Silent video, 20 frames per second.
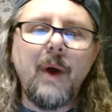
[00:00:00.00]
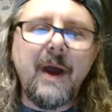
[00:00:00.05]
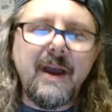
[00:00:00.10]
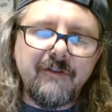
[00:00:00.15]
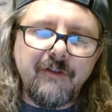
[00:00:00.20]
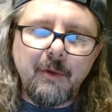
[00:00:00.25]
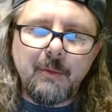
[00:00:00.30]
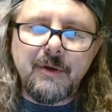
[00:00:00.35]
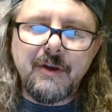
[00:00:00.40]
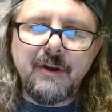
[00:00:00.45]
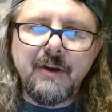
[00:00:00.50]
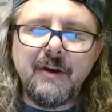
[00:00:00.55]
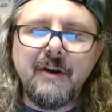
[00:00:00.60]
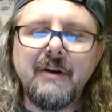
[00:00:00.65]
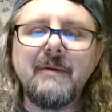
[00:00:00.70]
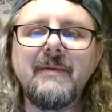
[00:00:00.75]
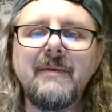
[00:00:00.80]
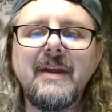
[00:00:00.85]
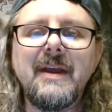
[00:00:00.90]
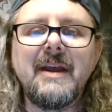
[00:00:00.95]
from
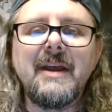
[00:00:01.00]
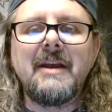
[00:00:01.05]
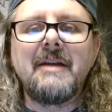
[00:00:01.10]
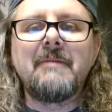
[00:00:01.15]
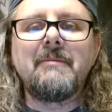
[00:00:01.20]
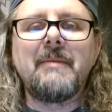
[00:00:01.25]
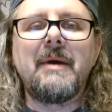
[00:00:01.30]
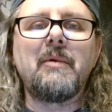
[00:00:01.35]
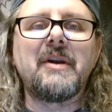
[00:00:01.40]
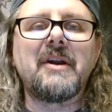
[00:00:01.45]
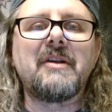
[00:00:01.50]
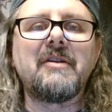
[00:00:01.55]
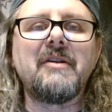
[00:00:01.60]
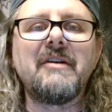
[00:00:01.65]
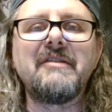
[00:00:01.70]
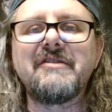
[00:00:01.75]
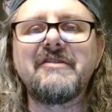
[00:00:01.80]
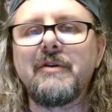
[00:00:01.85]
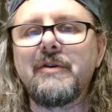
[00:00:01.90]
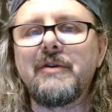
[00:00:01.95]
you. You may want to
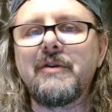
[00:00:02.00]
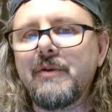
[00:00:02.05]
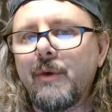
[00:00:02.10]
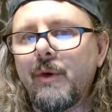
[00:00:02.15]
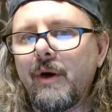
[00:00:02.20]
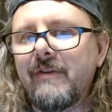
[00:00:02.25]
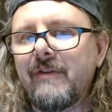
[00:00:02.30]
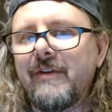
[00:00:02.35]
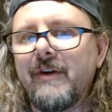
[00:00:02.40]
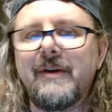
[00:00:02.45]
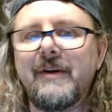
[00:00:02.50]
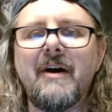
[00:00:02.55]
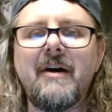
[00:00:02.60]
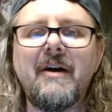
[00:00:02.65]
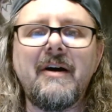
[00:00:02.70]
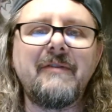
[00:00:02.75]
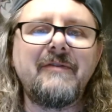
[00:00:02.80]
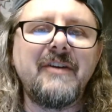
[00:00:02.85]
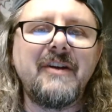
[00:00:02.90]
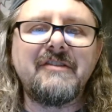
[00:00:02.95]
close your door if you're in an
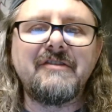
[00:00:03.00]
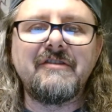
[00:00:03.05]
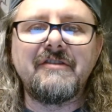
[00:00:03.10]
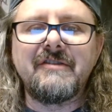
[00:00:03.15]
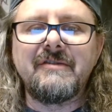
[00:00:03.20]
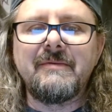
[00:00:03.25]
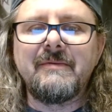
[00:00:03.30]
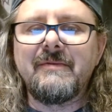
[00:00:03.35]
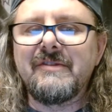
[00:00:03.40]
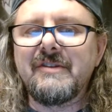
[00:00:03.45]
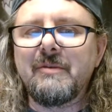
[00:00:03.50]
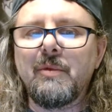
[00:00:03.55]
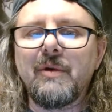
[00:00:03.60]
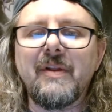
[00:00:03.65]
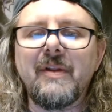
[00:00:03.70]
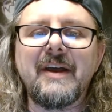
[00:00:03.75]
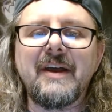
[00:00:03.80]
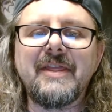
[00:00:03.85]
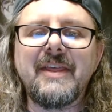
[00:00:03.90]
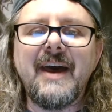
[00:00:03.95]
office or somewhere
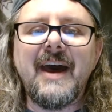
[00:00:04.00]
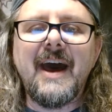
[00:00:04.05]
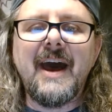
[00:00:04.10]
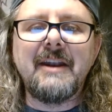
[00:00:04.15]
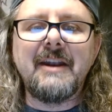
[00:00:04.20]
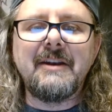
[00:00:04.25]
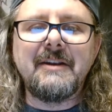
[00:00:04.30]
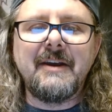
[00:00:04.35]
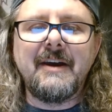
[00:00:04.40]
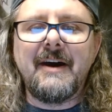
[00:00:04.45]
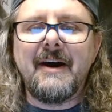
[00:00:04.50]
like that.